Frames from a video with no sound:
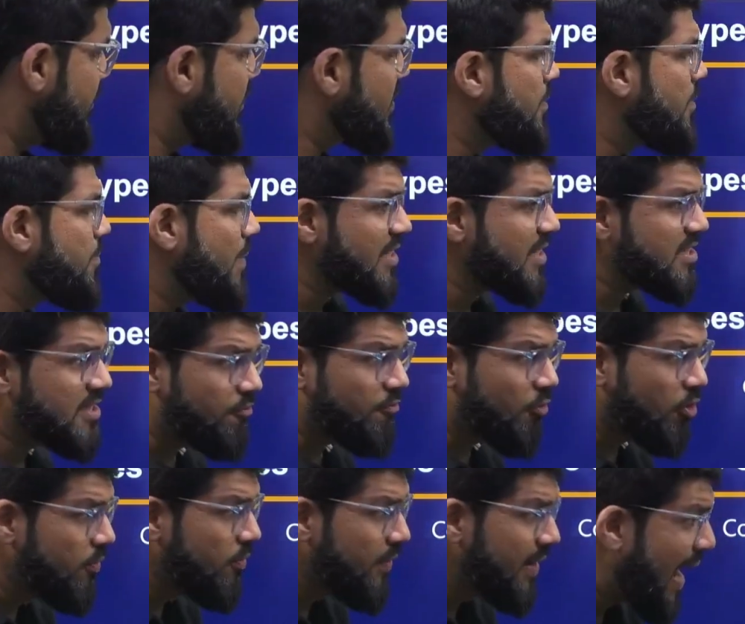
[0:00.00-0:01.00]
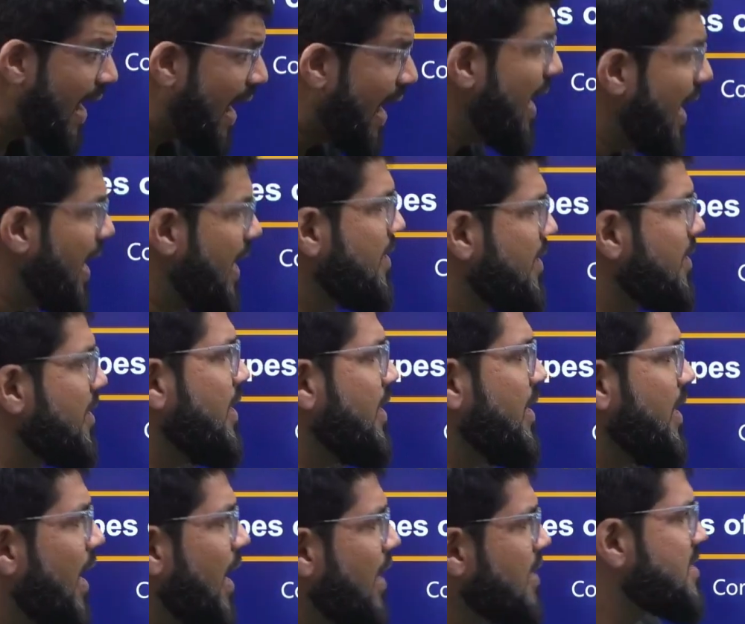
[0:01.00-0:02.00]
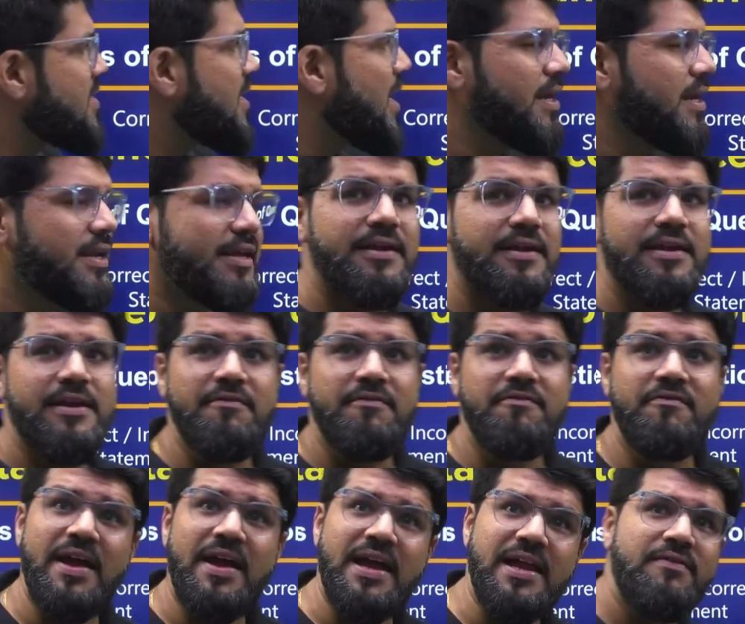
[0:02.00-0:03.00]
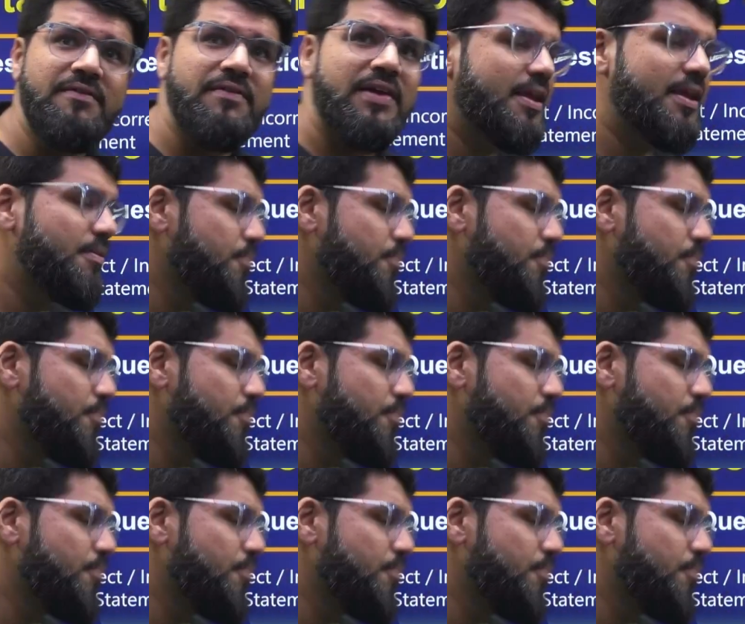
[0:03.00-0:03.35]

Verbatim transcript: with the match the following, and the last category, very very